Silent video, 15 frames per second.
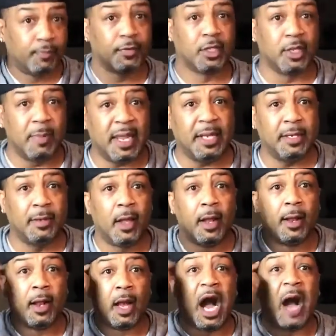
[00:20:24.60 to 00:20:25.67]
You mean?
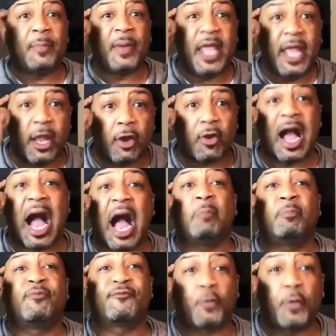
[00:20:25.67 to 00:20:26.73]
Up here,
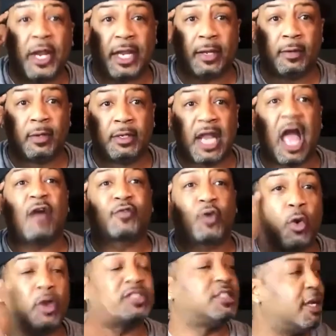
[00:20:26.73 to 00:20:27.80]
I'm free. Now, of
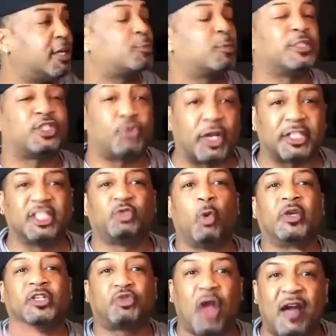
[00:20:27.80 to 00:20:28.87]
course, there's restrictions
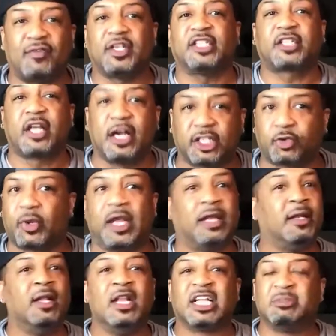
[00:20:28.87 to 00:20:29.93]
when we travel this country,
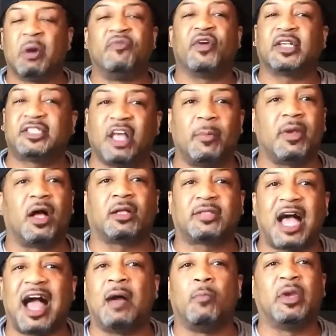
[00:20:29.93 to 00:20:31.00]
and the motherfuckers tell me all the
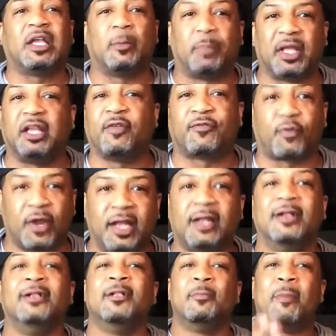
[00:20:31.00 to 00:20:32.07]
time we completely free.